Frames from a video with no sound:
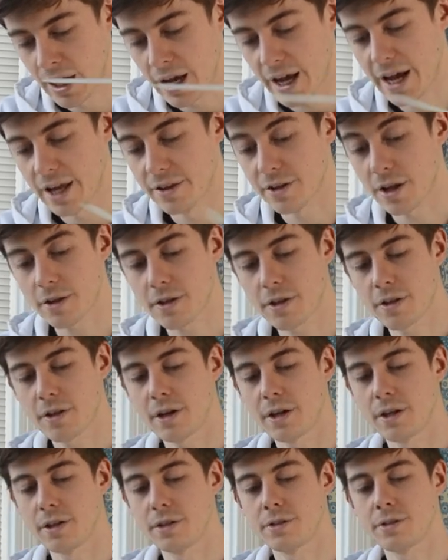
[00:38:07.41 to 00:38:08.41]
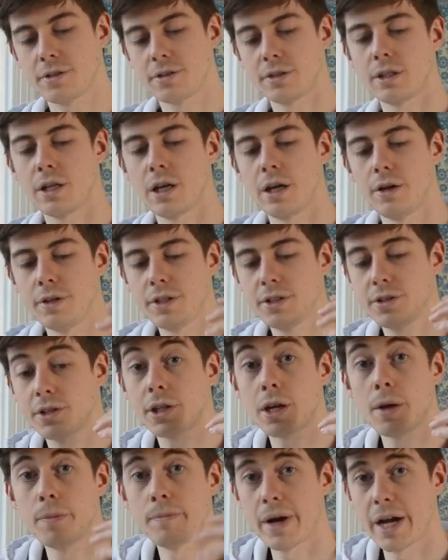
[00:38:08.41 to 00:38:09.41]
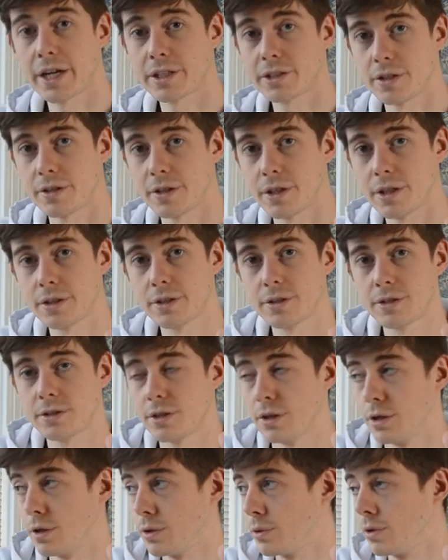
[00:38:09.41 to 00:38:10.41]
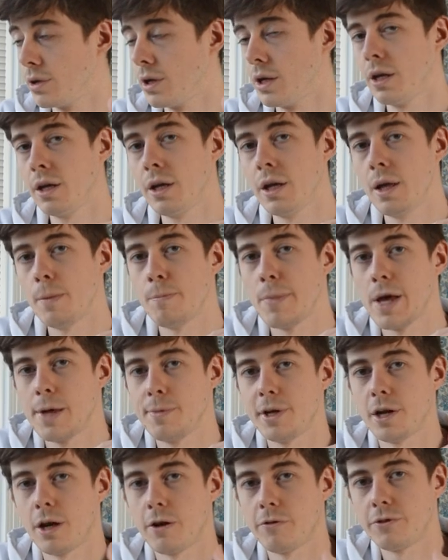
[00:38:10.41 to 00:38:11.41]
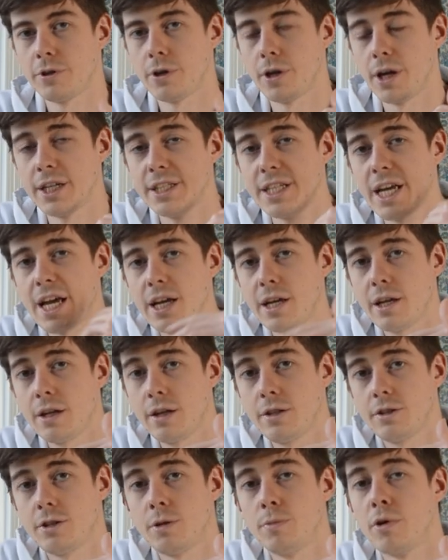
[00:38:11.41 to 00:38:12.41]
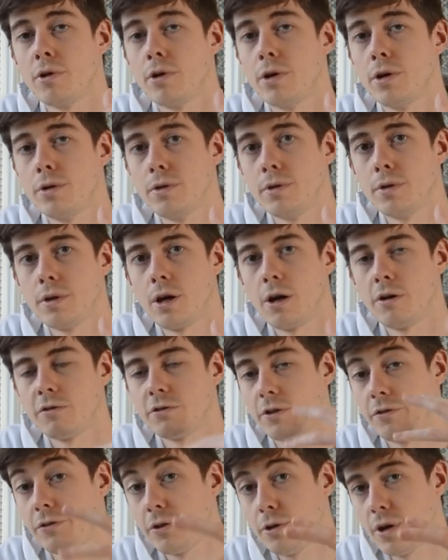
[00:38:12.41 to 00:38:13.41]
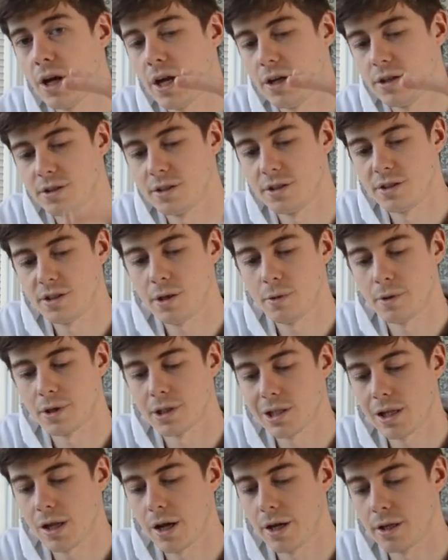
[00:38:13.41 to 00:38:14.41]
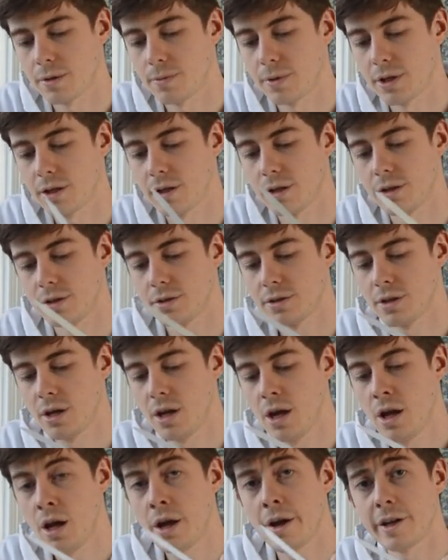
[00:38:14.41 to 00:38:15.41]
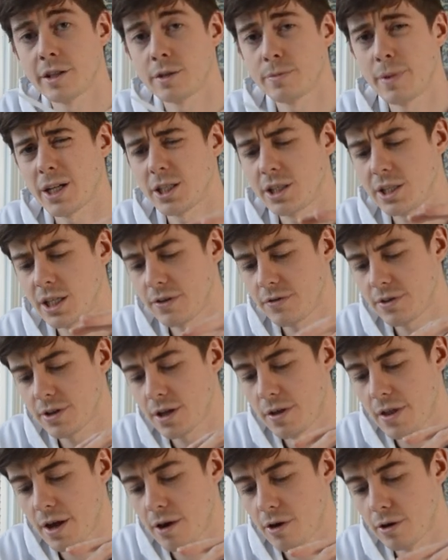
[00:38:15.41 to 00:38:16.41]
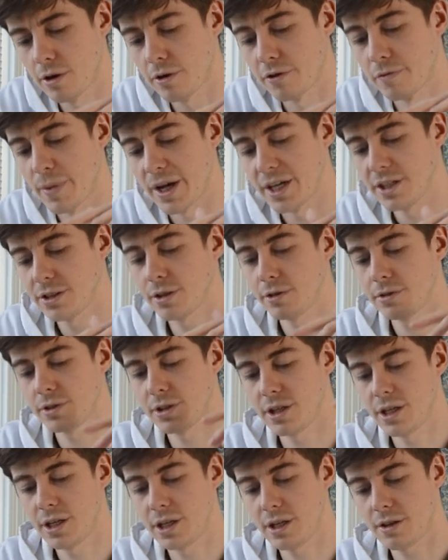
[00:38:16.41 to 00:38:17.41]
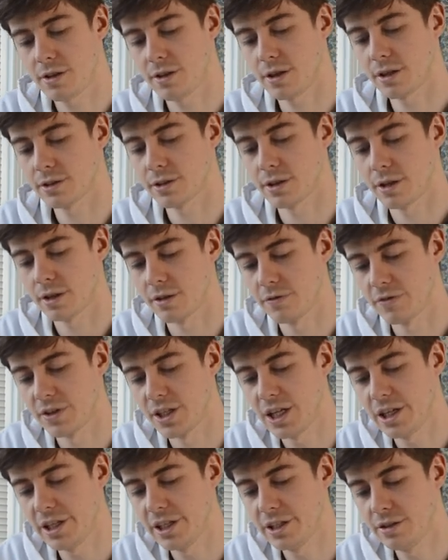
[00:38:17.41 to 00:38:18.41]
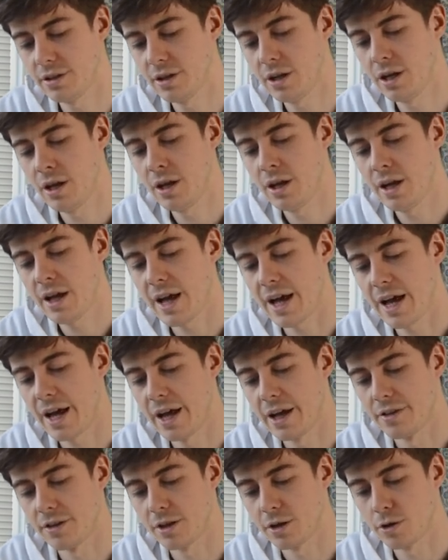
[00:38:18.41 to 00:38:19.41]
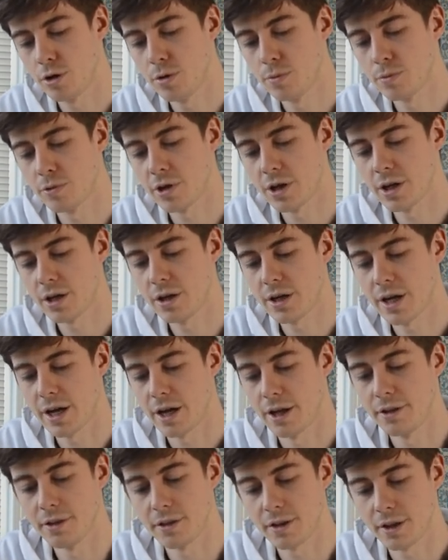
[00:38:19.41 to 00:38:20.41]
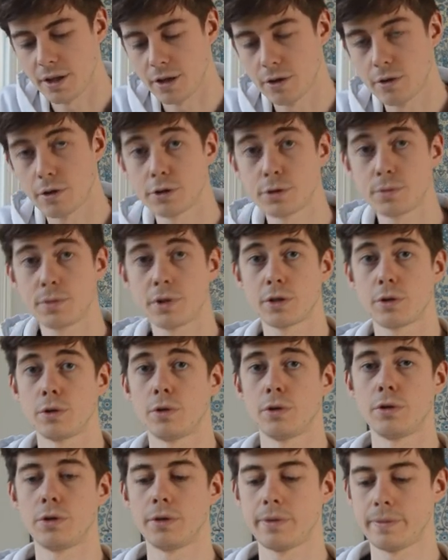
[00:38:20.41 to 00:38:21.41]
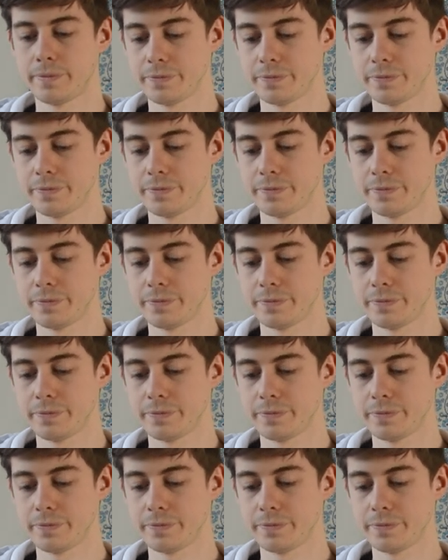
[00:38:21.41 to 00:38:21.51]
And the other thing is, I'll need to come back to this. So maybe after a day, tomorrow, after a few days, and see what it's like, because especially given that there are a lot of base notes in here, things like the vanillin and the coumarin and the Grosjean Accord,